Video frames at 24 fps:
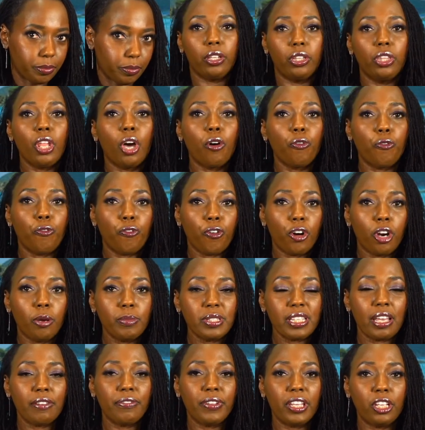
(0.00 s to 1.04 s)
Now,
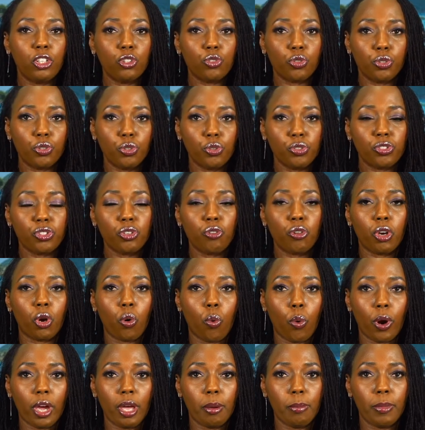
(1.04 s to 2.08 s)
firms have introduced the
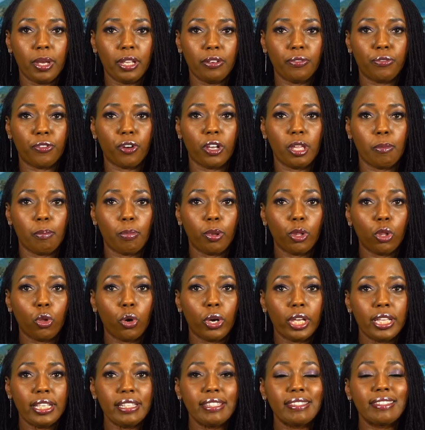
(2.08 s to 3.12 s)
requirement for
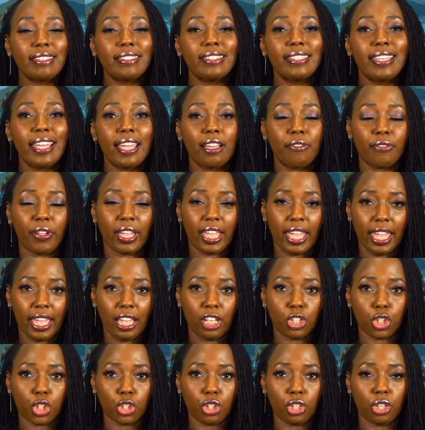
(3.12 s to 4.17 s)
employees to take
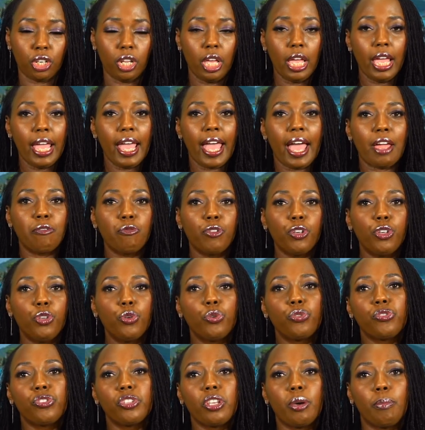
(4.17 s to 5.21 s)
vacation and
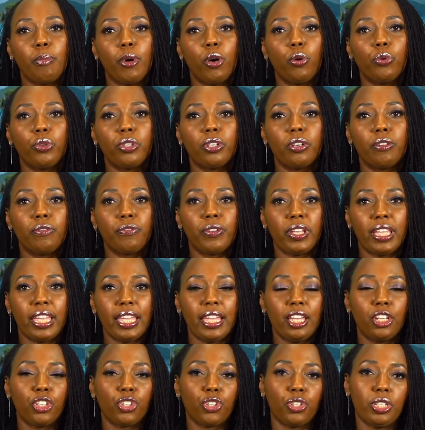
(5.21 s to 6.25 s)
reduce the amount of
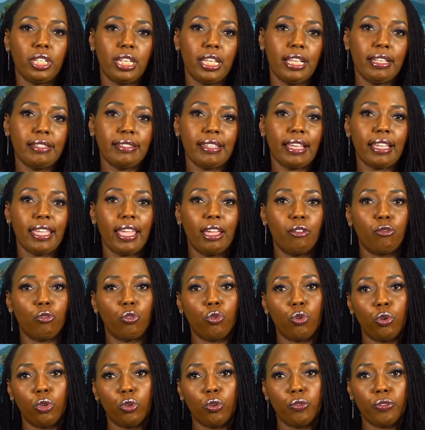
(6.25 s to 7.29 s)
vacation days that can
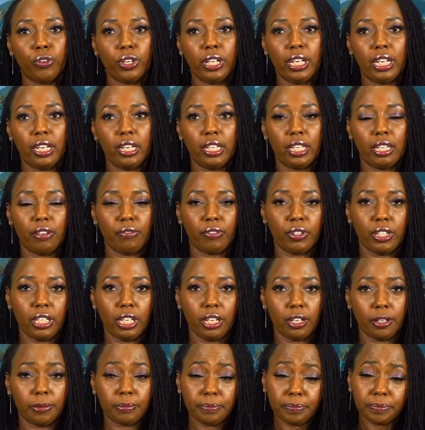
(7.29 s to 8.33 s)
roll over in any given
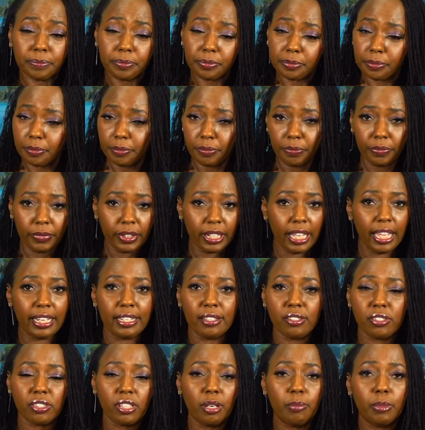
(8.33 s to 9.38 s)
year. And
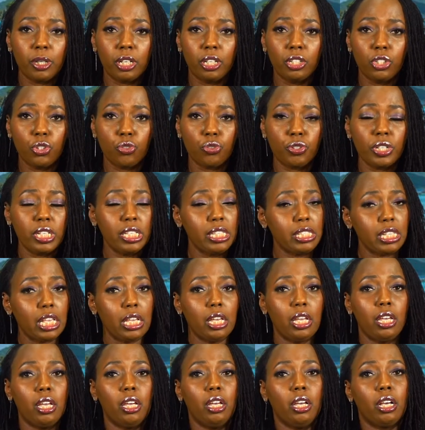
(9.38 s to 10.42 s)
in some countries,
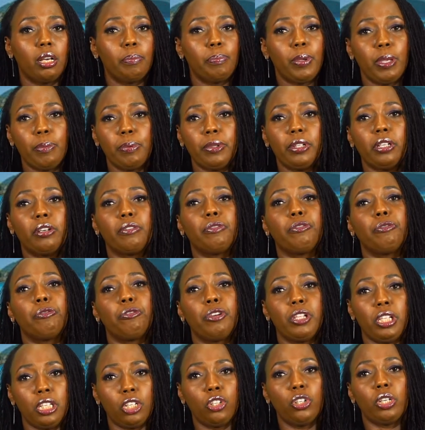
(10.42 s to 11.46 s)
people are
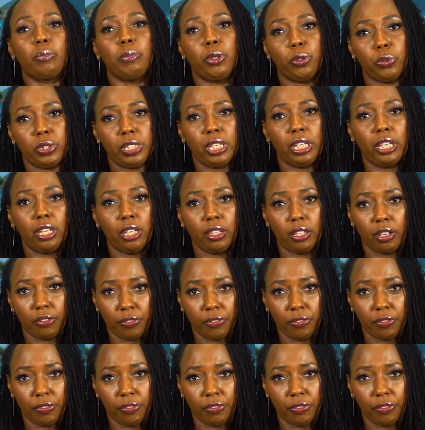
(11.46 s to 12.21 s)
really good about taking their